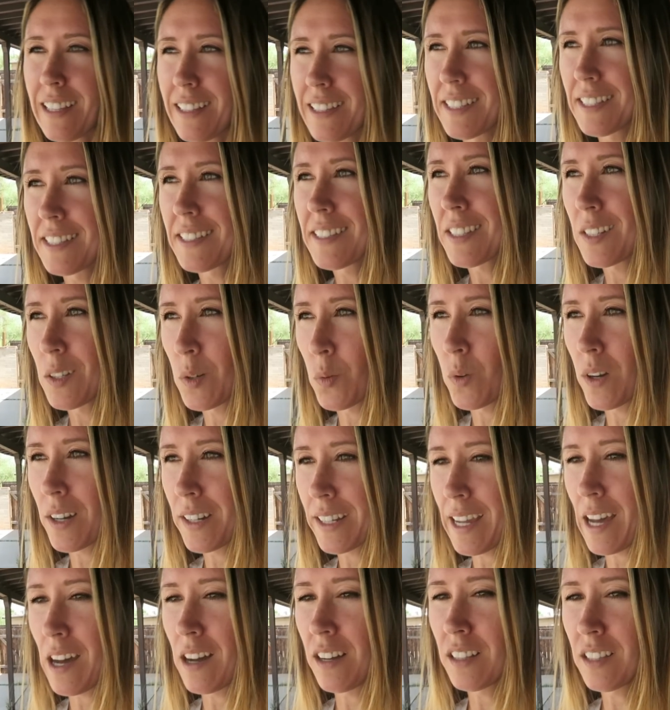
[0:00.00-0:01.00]
This is going to
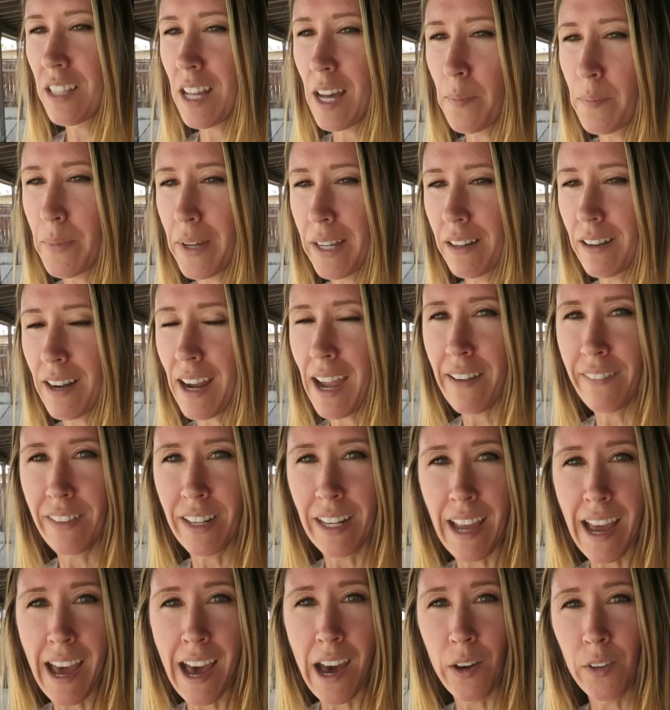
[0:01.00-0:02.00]
work out a lot better
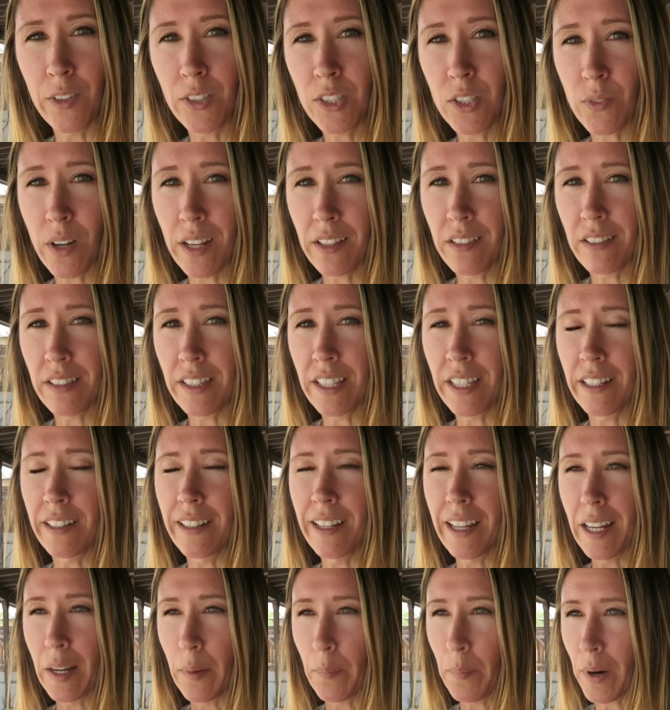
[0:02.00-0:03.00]
having a house rather
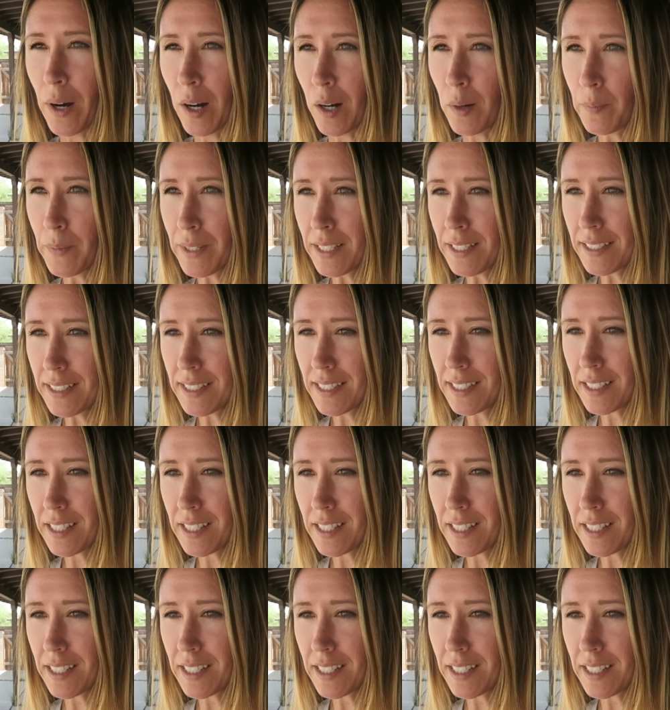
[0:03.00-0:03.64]
than an apartment,